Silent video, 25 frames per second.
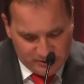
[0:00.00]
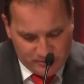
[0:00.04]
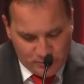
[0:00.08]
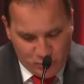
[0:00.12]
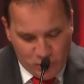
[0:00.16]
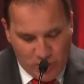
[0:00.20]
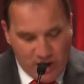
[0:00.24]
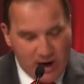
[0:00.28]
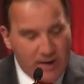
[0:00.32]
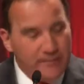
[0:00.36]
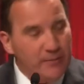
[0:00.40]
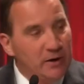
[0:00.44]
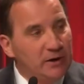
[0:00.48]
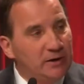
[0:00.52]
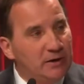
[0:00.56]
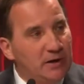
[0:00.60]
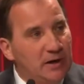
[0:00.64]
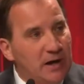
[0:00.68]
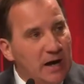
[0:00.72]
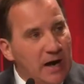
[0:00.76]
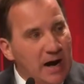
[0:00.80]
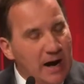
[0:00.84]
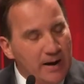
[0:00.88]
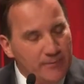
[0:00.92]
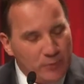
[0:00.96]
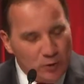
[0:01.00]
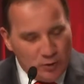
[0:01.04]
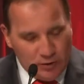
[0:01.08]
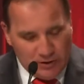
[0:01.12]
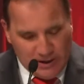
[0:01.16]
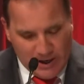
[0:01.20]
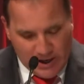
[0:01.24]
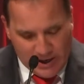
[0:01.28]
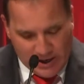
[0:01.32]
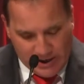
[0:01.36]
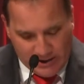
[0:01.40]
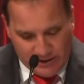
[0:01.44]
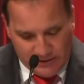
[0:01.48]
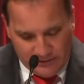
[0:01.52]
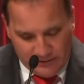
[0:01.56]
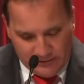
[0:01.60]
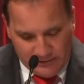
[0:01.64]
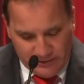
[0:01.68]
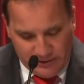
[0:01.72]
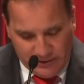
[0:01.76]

Muhamed Aboulghar.